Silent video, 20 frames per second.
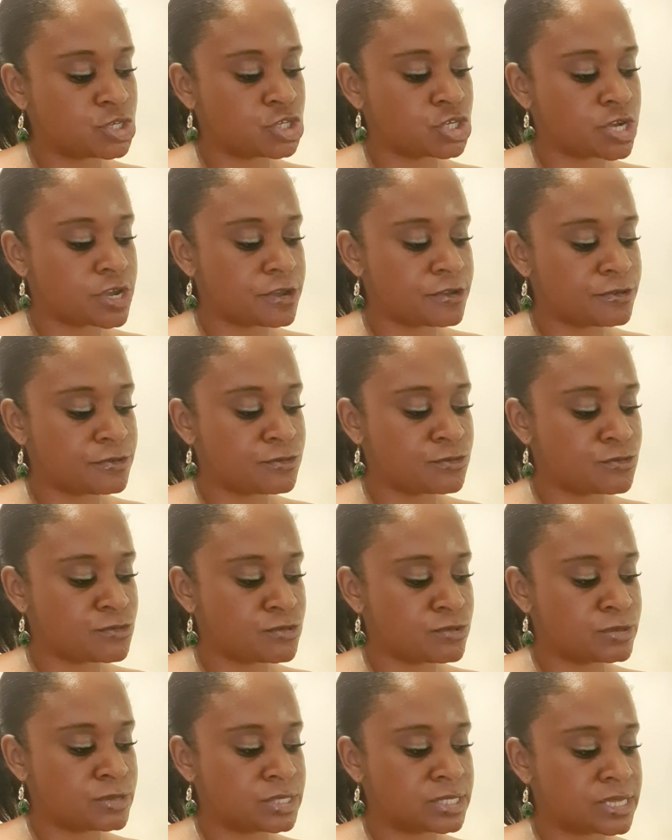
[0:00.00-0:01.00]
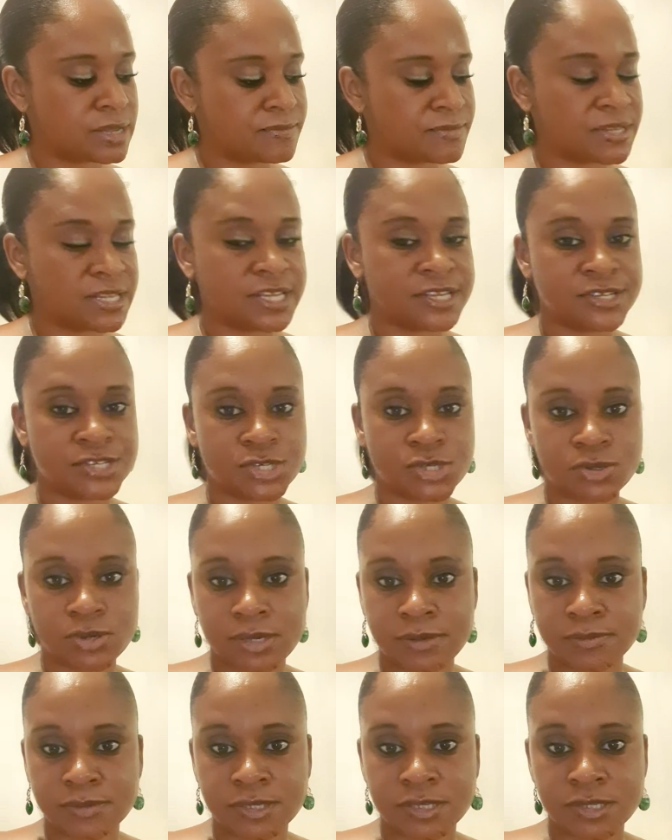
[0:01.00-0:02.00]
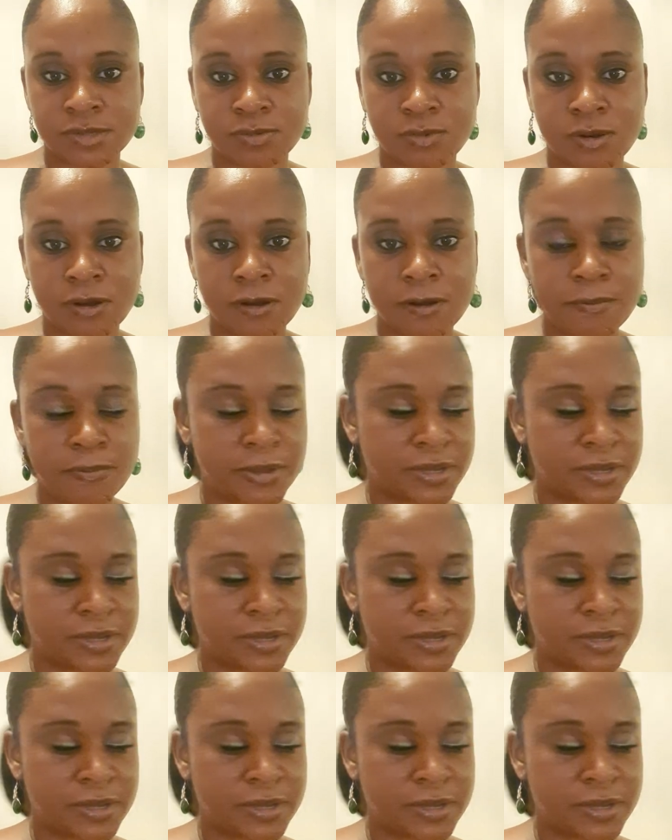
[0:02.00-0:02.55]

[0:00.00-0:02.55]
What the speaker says: journal some of these dreams as well,